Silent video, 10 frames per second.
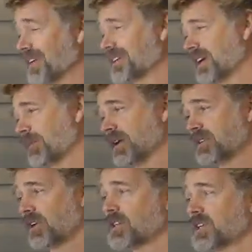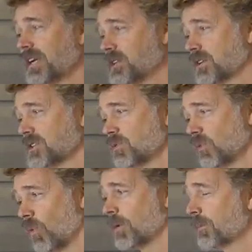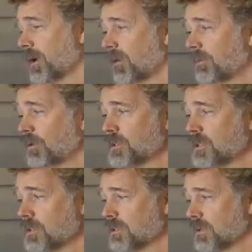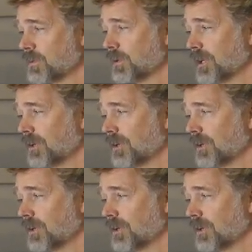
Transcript: then came out to Los Angeles with one pair of boots to